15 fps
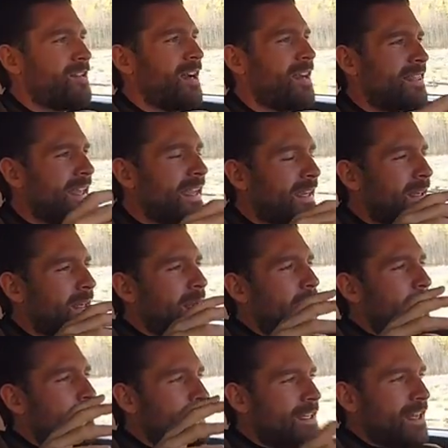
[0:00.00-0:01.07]
I think
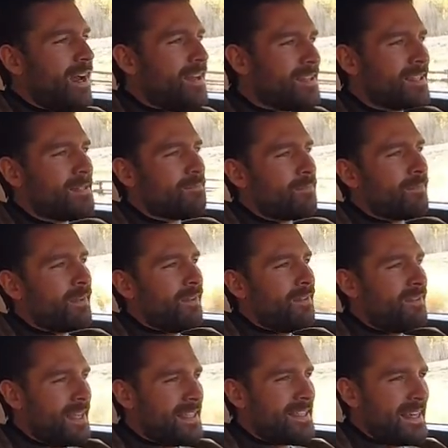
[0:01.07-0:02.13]
because
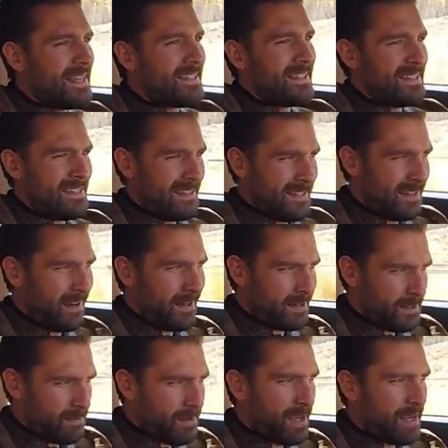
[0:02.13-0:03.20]
this isn't designed
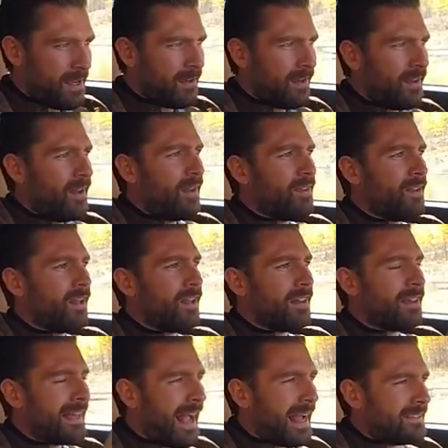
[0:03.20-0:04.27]
to be the
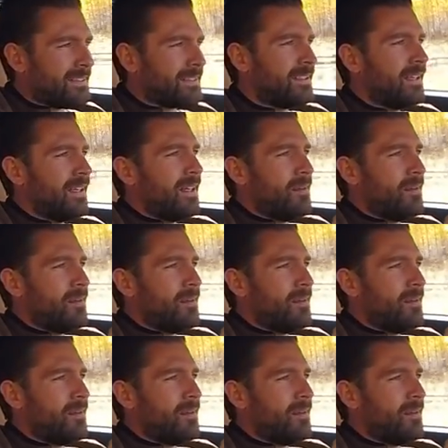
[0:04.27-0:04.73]
last